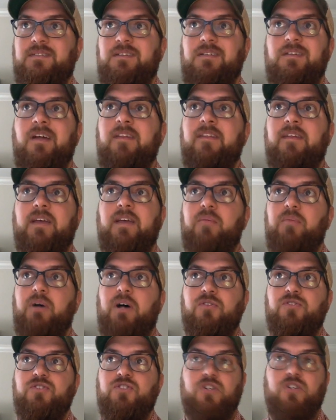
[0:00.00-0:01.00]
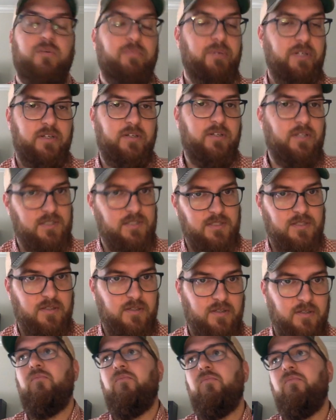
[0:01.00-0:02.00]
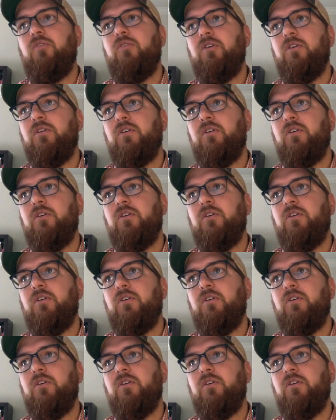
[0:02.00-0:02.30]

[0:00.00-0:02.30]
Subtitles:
to nothing about Serbia. That's the